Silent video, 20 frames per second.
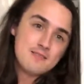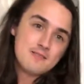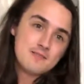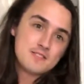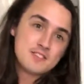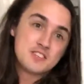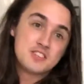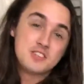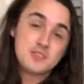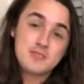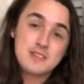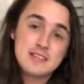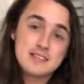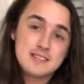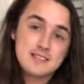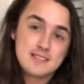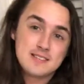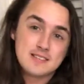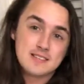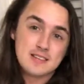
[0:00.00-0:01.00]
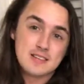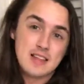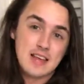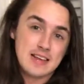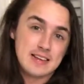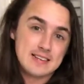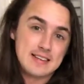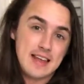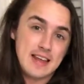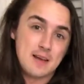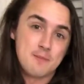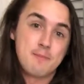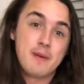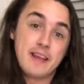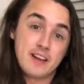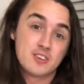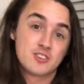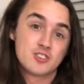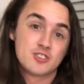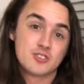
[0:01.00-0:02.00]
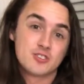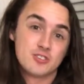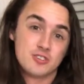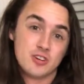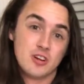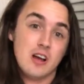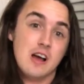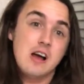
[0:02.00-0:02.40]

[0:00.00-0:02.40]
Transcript: To do this, like take a picture